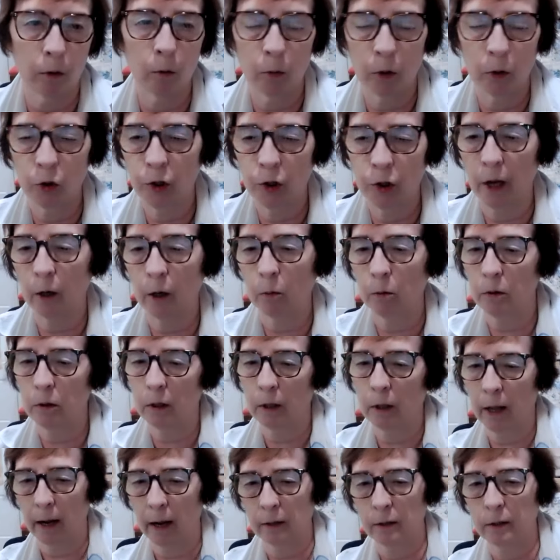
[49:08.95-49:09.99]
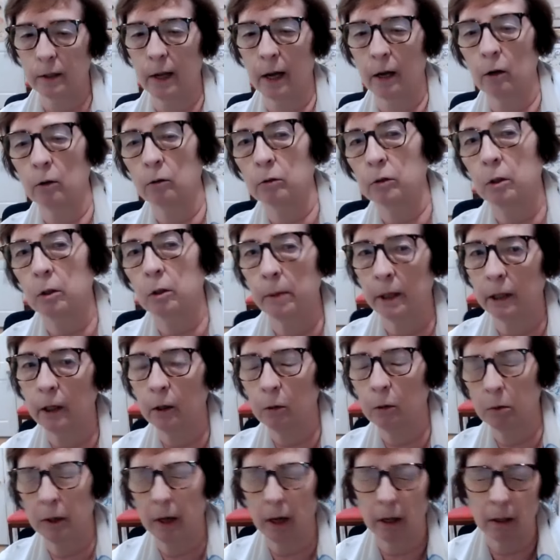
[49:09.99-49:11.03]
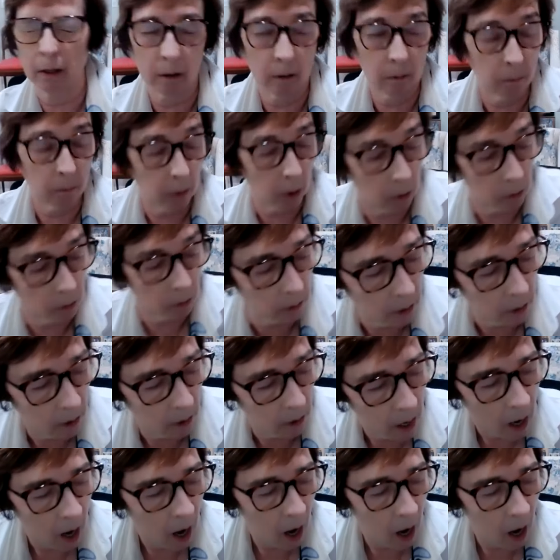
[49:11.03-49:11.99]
The Witch Ghetto was the last ghetto to be liquidated in Poland.